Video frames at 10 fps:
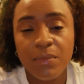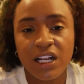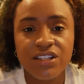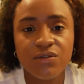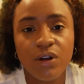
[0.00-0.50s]
but
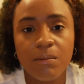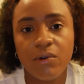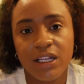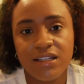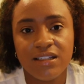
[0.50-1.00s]
I just want to
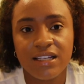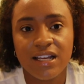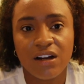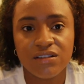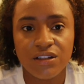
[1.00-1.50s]
point these things
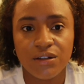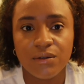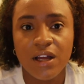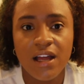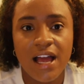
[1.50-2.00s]
out to
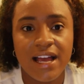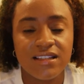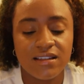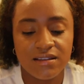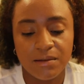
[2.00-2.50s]
you as
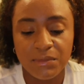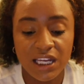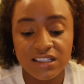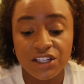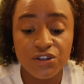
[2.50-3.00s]
some
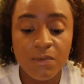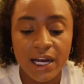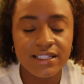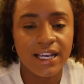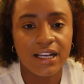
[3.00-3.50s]
things that you
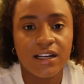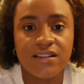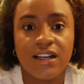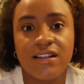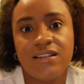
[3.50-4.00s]
might take
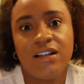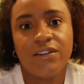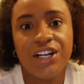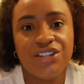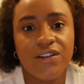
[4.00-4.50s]
into
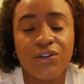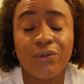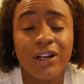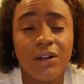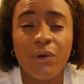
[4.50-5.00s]
consideration if
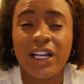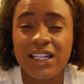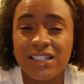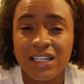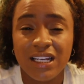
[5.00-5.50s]
you really want to
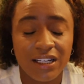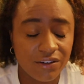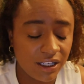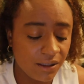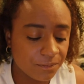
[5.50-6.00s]
get to the nitty
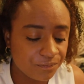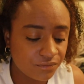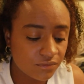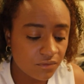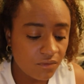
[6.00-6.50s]
gritty.
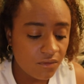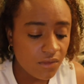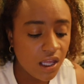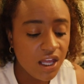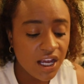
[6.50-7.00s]

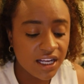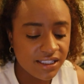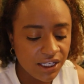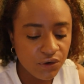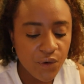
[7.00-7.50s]

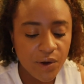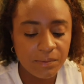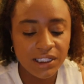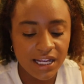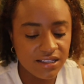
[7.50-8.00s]
Continuing
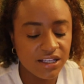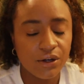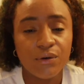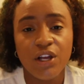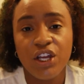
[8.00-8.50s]
with plants
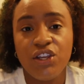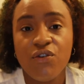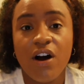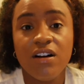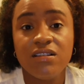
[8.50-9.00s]
though,
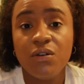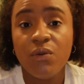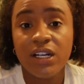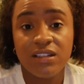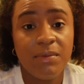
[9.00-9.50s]
you also
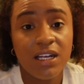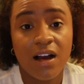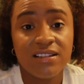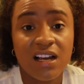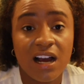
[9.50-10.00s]
want it to be
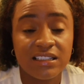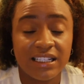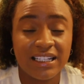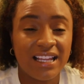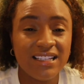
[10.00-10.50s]

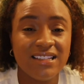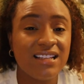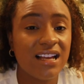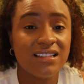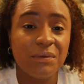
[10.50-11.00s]
non-toxic. Now this is
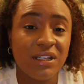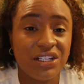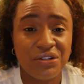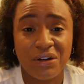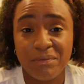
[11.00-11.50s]
not something
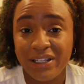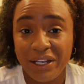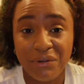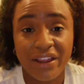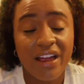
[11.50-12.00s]
that you can
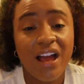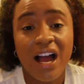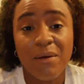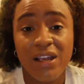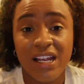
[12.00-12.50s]
play with.
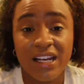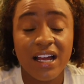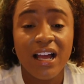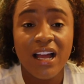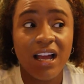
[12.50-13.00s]
I mean,